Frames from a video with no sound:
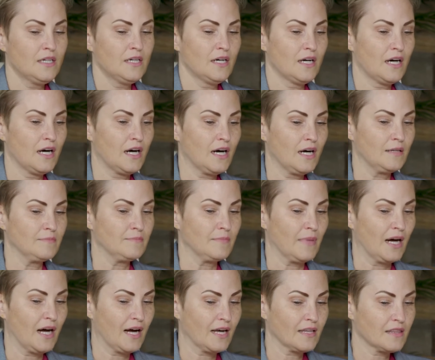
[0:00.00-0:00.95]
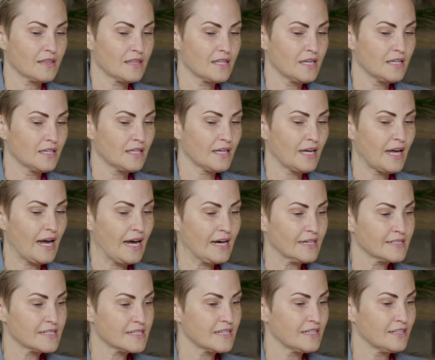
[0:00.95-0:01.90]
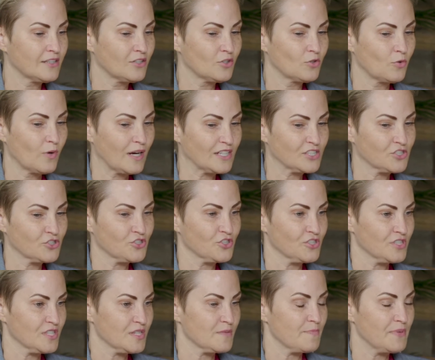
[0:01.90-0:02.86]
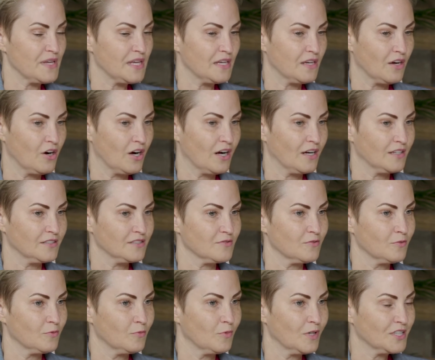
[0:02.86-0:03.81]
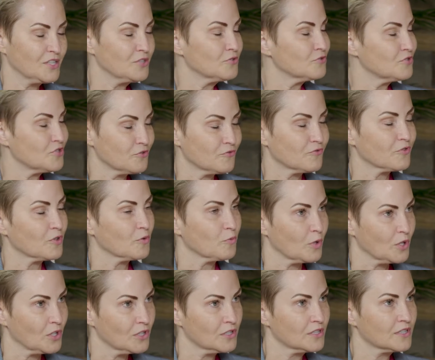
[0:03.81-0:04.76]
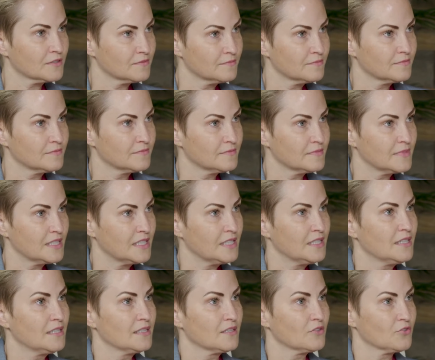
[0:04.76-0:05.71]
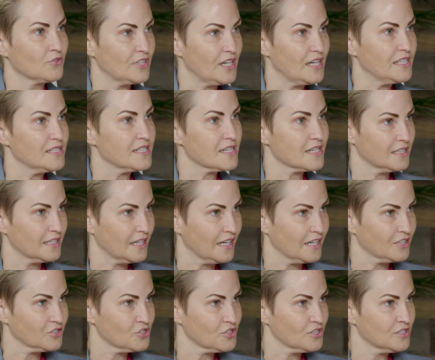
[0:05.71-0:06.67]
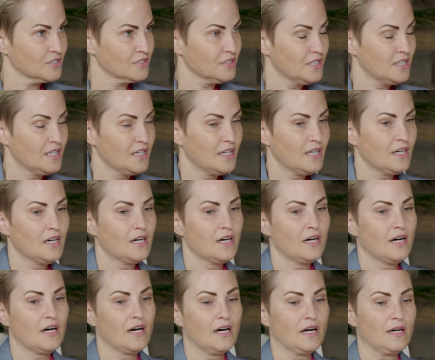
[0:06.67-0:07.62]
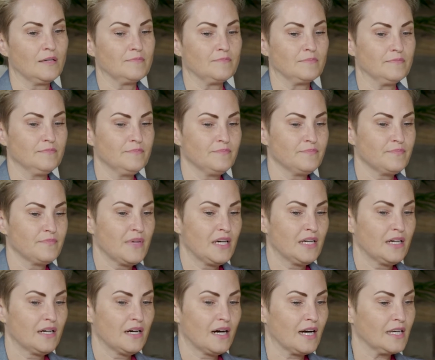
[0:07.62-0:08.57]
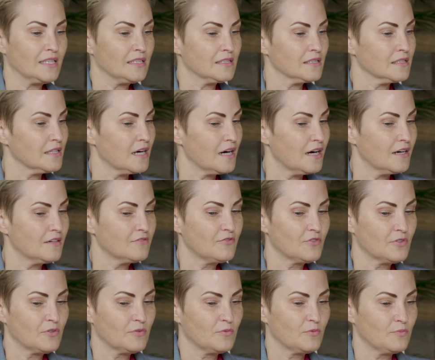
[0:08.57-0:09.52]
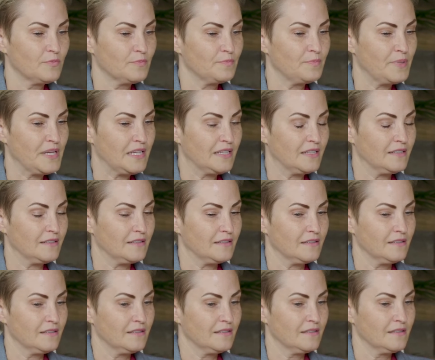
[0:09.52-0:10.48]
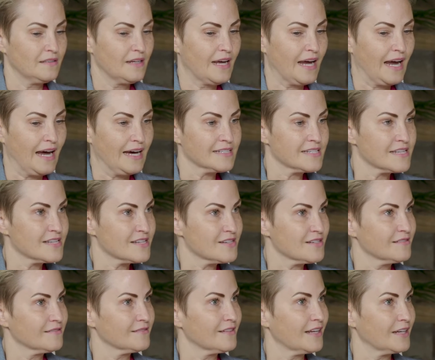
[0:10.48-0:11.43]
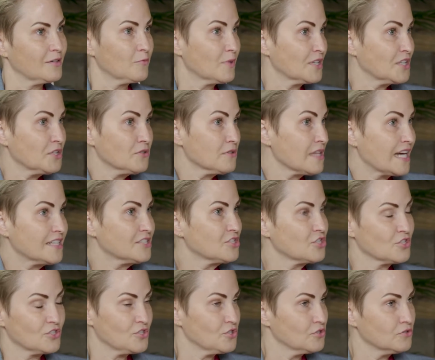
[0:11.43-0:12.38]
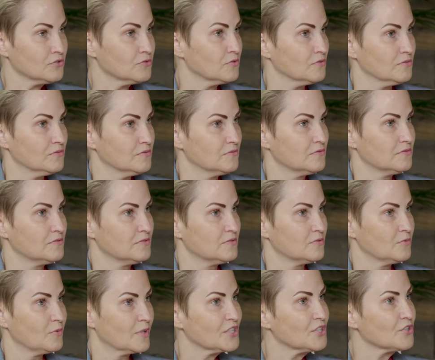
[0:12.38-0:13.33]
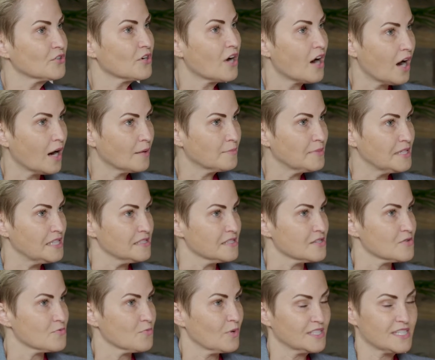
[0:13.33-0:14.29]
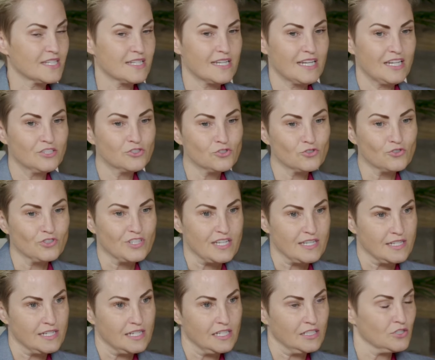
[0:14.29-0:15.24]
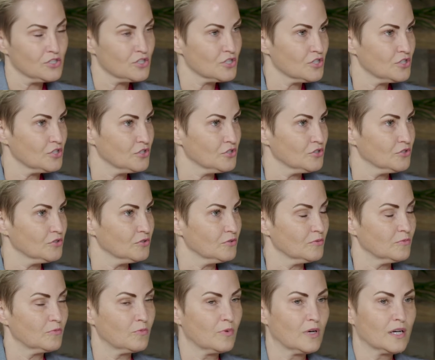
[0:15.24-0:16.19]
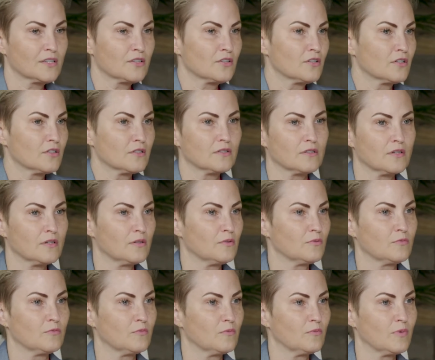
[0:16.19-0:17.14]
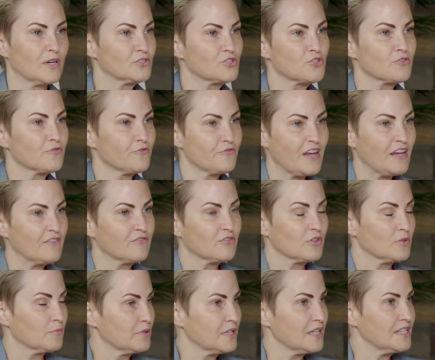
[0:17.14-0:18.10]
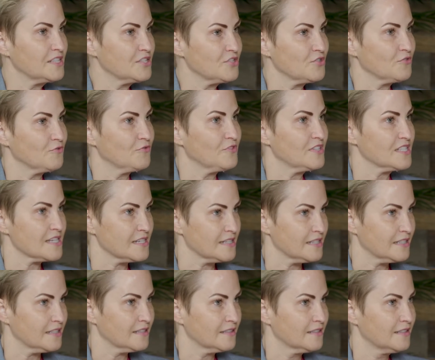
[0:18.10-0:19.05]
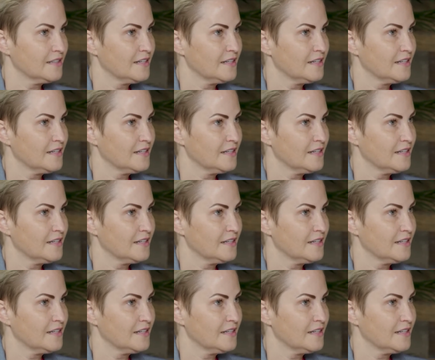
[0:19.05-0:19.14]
I think asking questions beyond what do you do for work creates connection. I love being asked, like, what do you like to do? What are your hobbies? What's interesting to you? Where's your favorite place you visited?